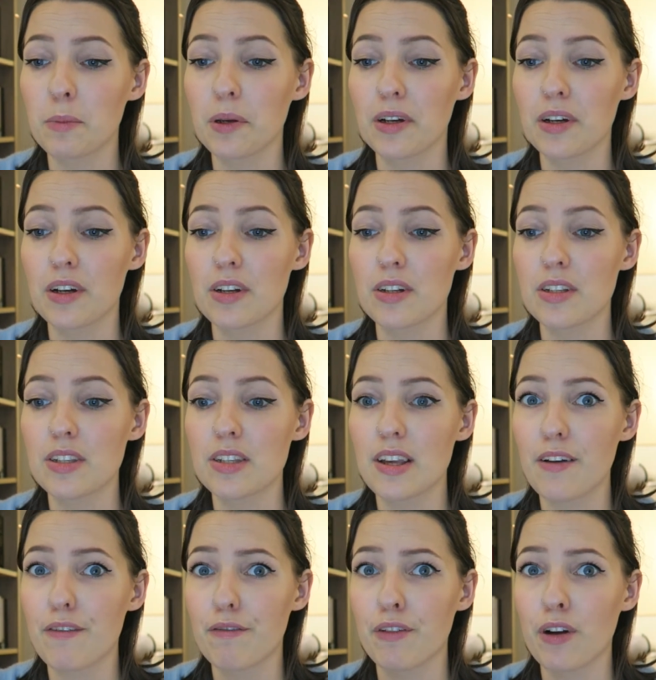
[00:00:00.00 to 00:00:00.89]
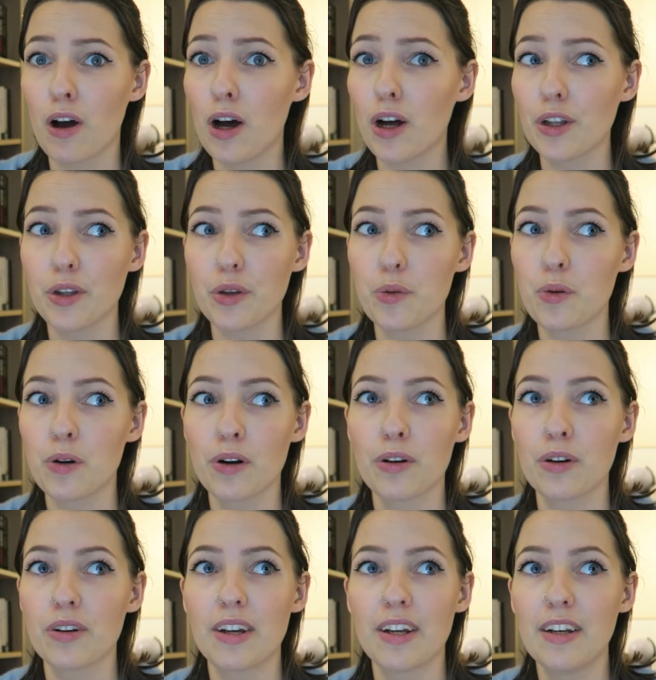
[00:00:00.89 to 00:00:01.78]
because if not, you
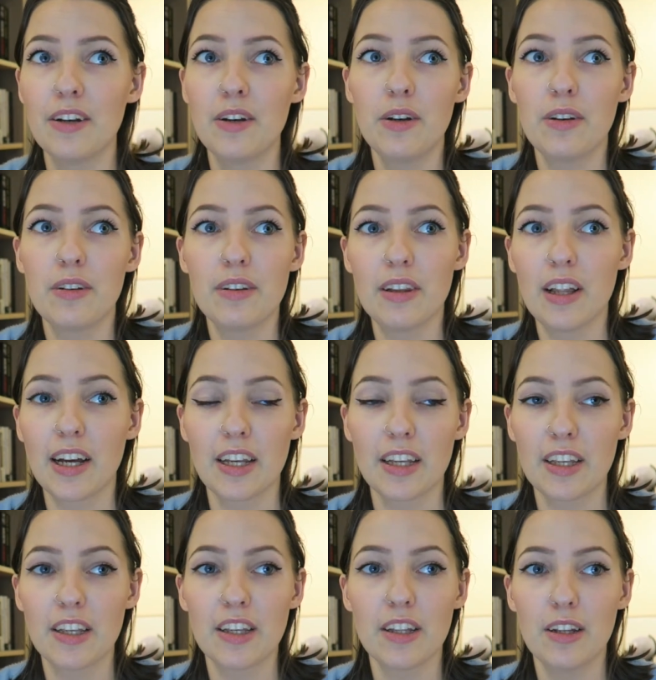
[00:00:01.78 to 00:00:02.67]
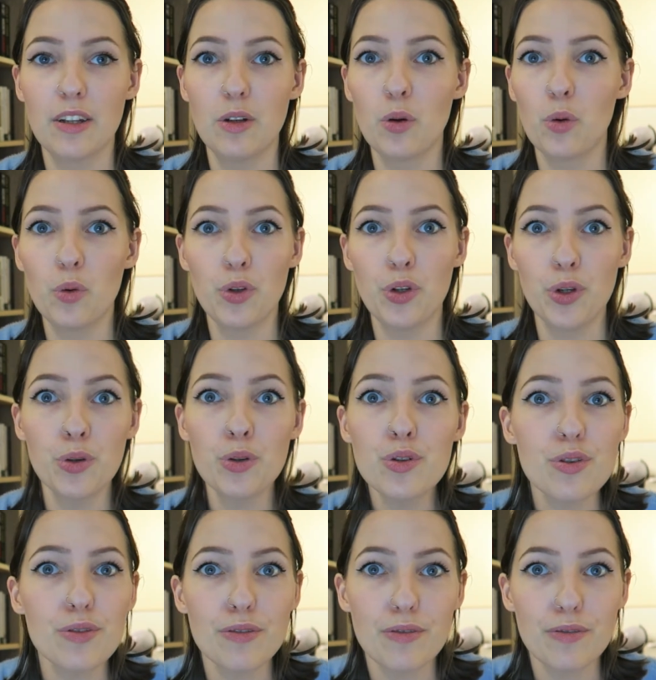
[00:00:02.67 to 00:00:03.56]
are in like no
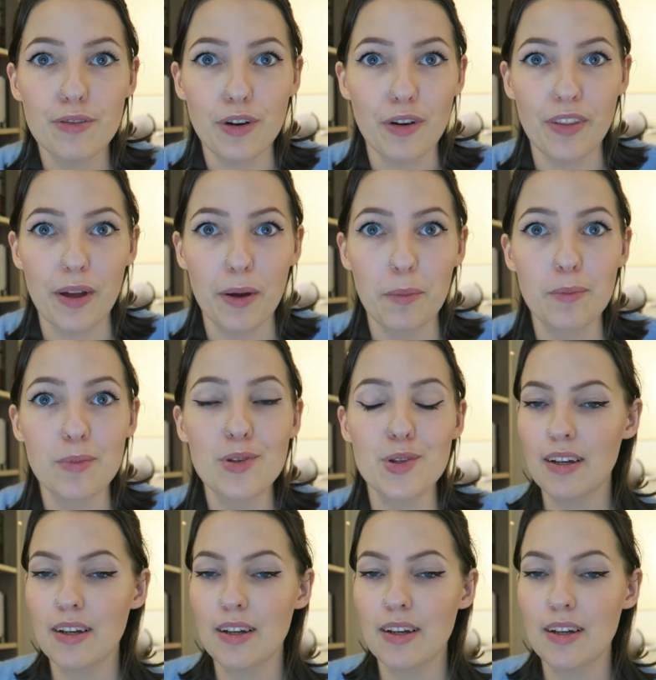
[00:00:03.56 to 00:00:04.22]
use for them.